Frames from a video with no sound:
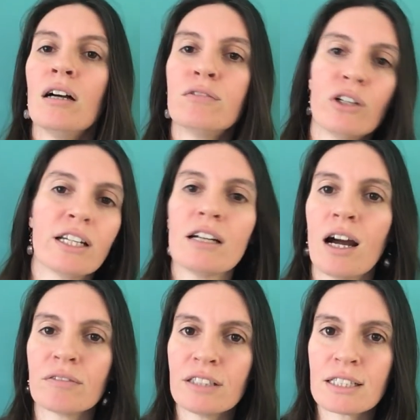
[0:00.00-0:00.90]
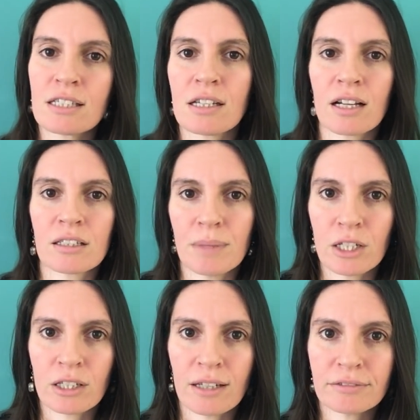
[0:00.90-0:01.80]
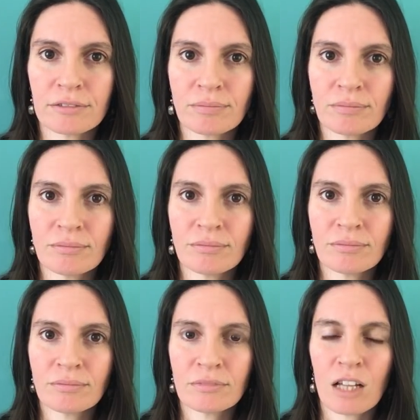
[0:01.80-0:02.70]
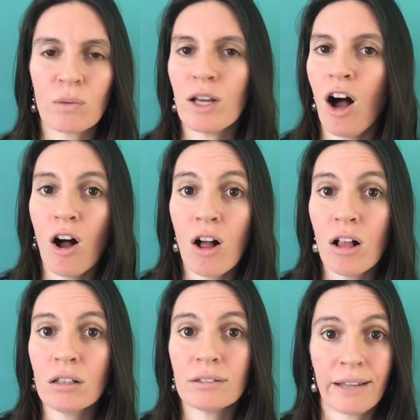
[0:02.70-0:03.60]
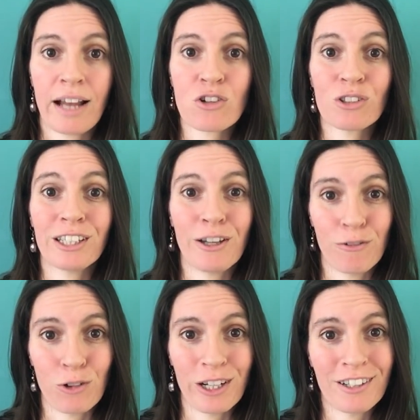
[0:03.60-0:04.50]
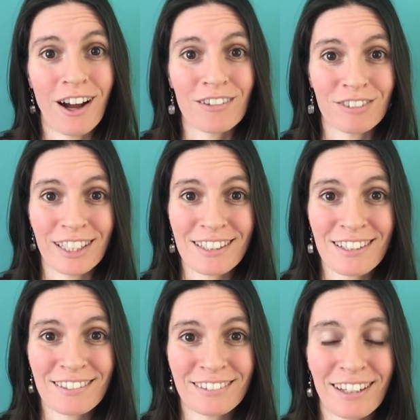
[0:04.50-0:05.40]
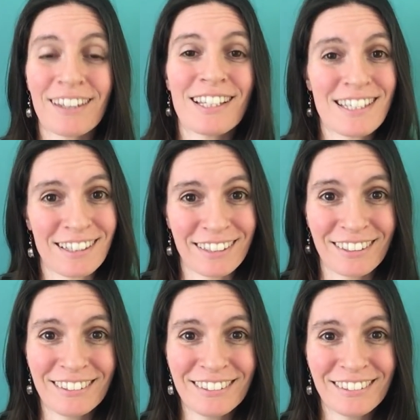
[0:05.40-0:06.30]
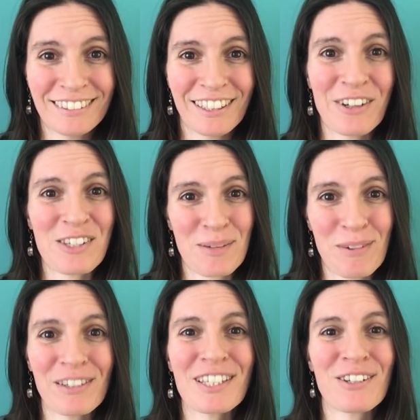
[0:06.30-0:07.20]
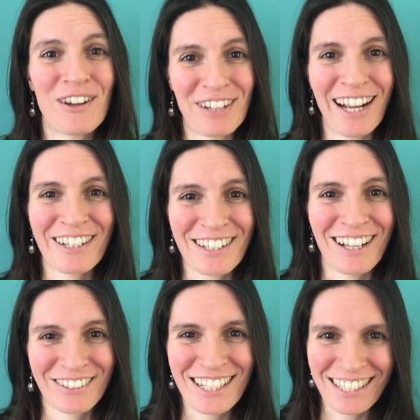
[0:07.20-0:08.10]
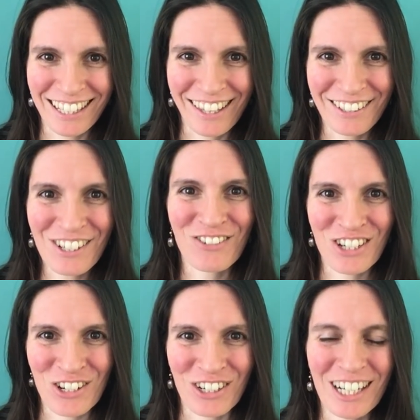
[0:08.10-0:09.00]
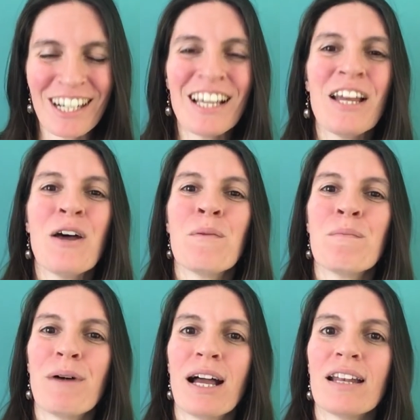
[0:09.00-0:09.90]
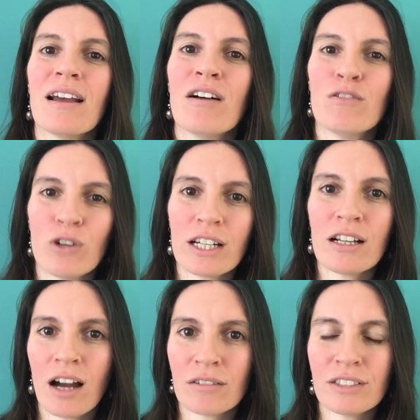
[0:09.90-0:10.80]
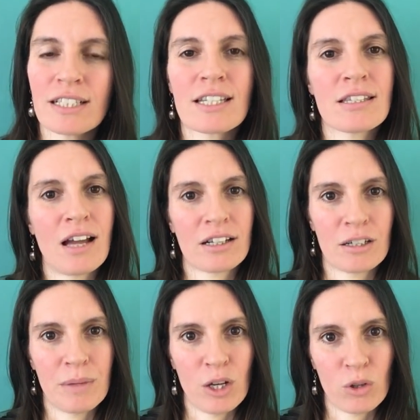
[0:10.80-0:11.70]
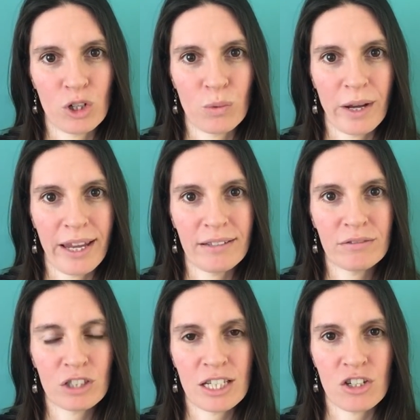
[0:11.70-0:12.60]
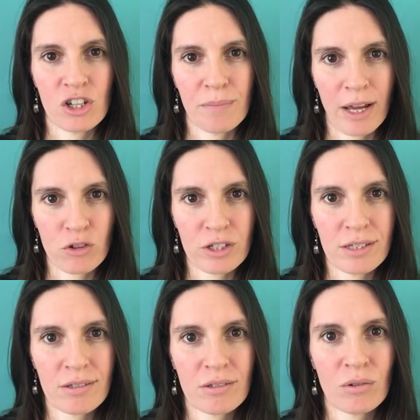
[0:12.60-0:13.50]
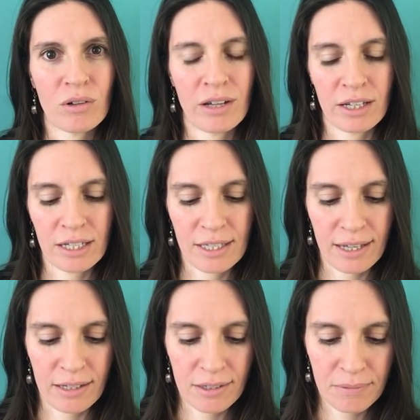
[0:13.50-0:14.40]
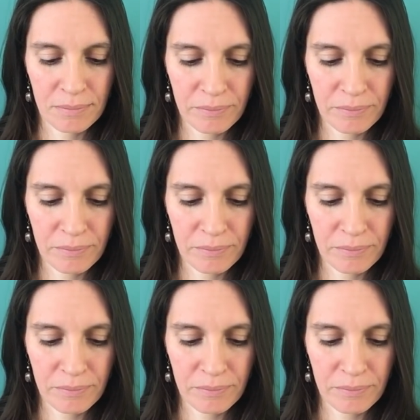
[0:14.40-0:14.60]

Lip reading: Avoiding conflict is not going to be good enough. And we all naturally avoid conflict, at least a little. There's some of us who have a higher tolerance than others, for sure. But avoiding conflict is not going to be a good way for teaching boundaries. and consent.